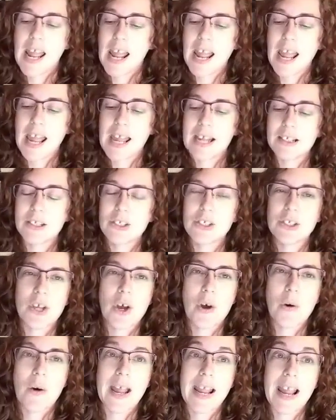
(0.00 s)
And
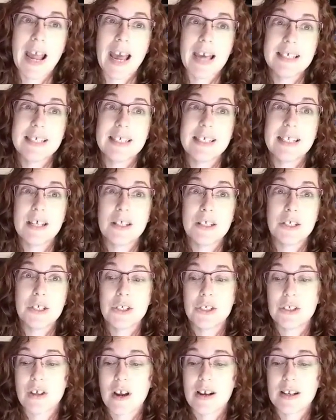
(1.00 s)
so I accidentally
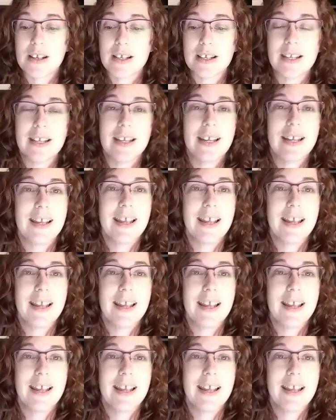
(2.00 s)
started